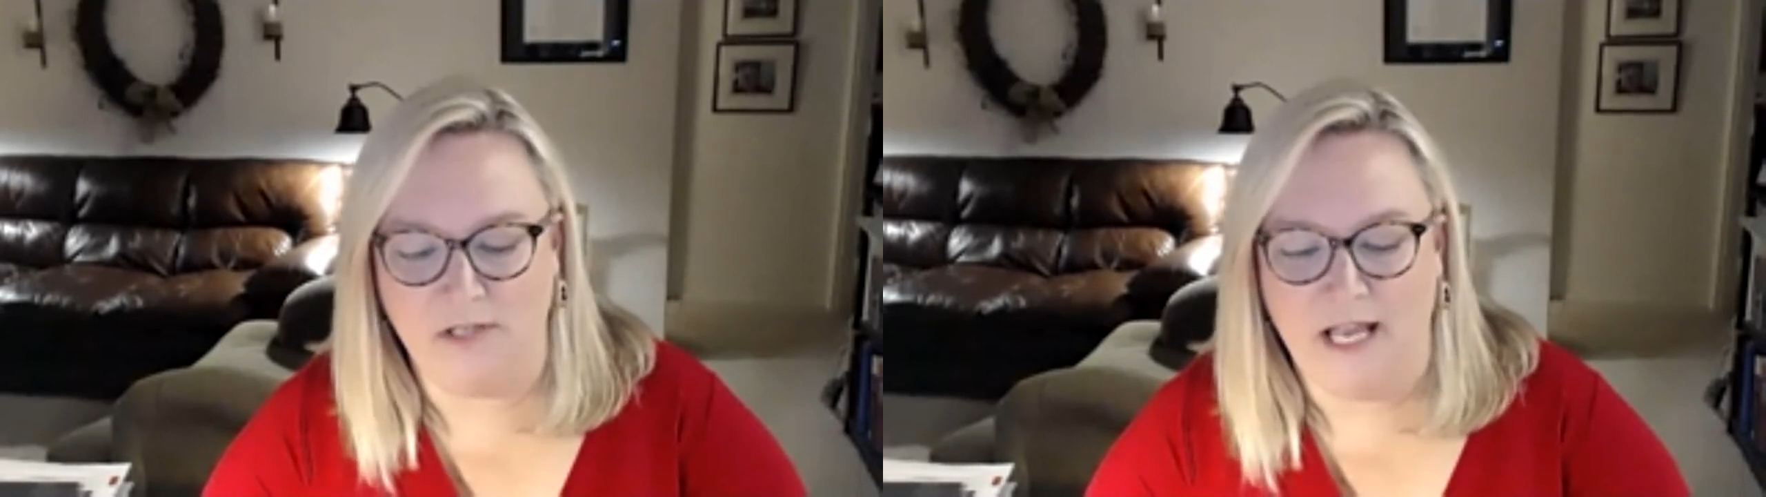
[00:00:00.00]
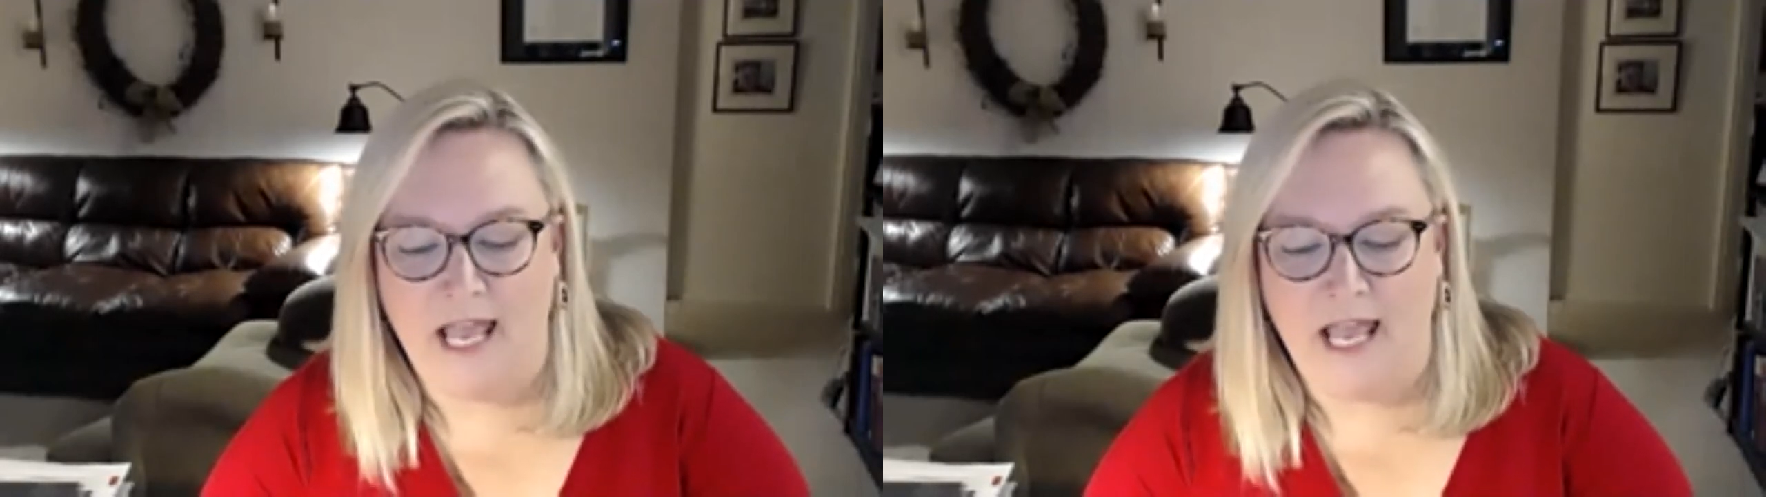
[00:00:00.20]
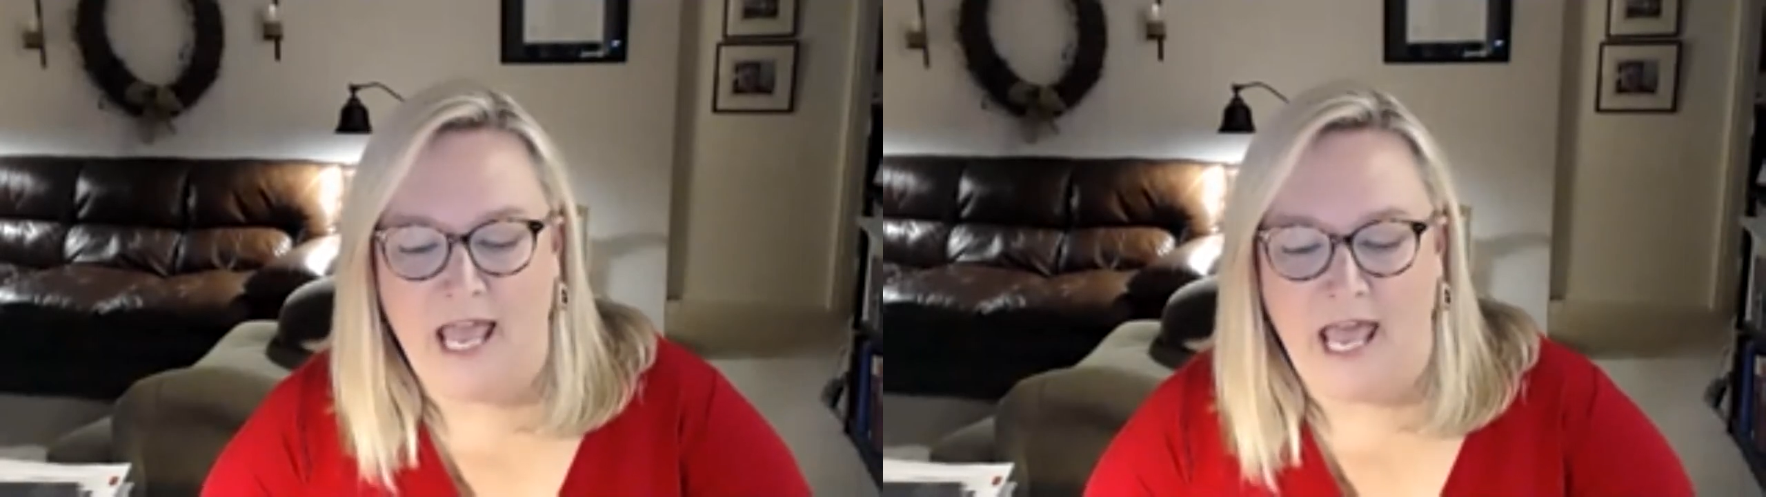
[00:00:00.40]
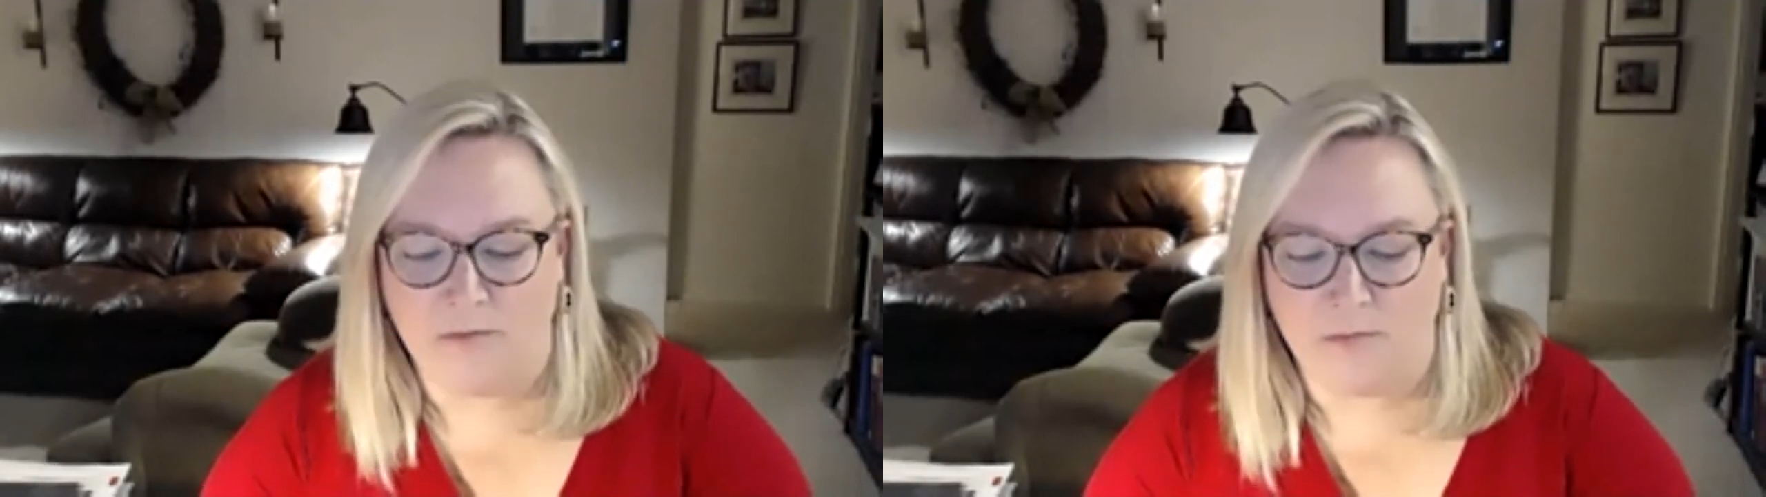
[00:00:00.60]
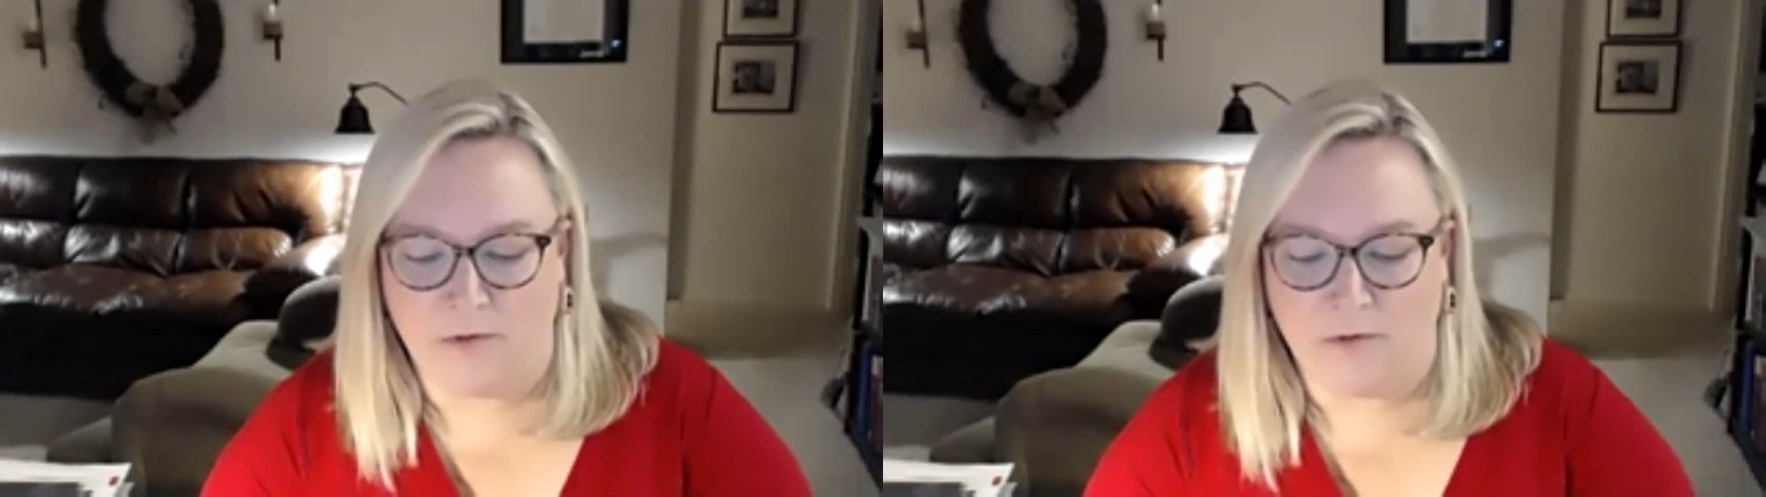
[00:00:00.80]
Broad
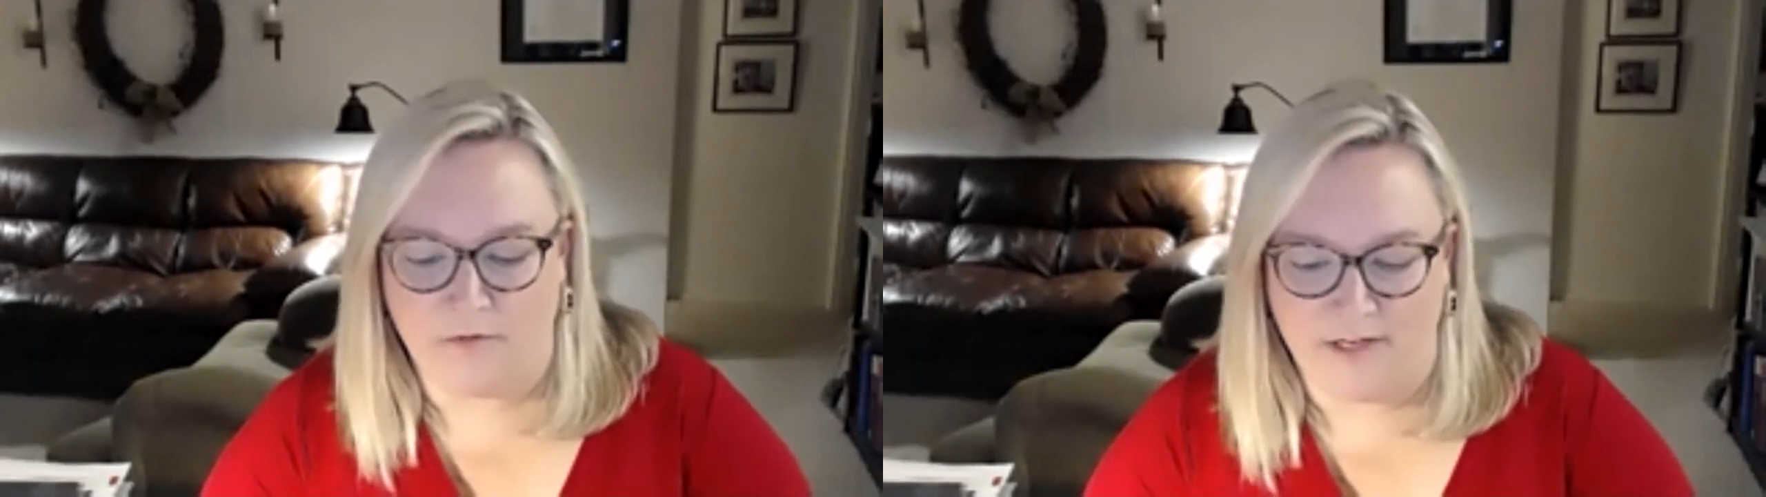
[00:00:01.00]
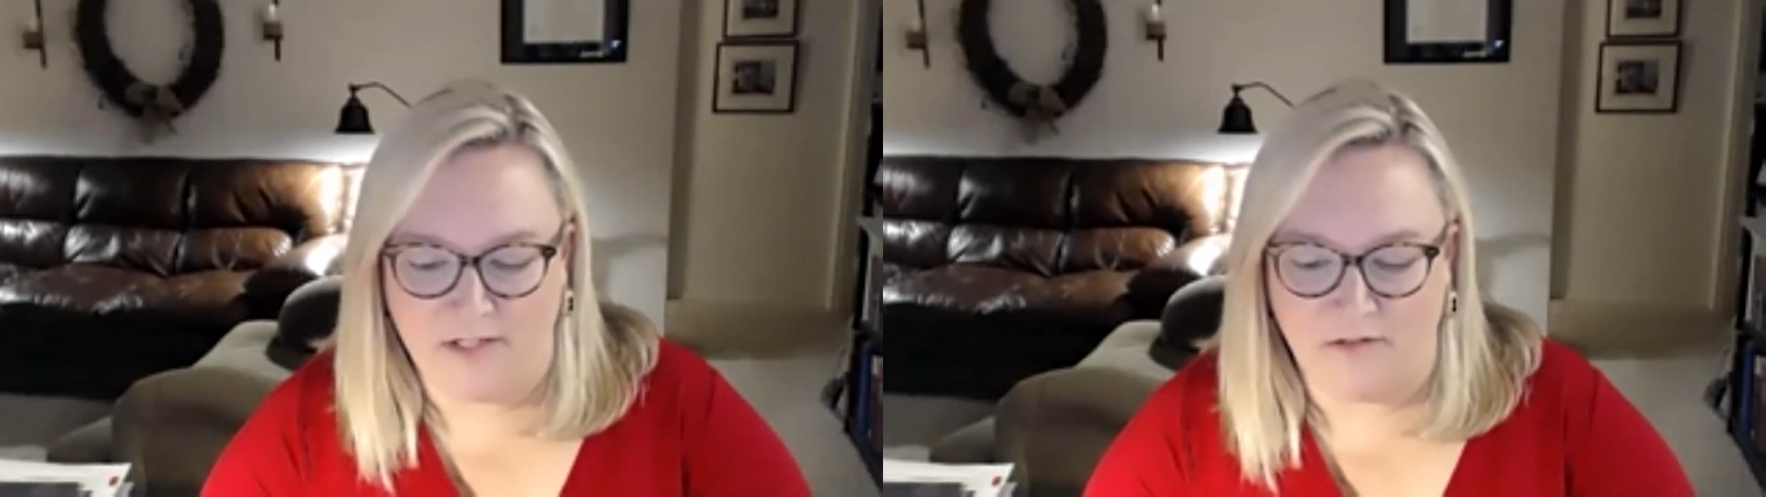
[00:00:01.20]
Institute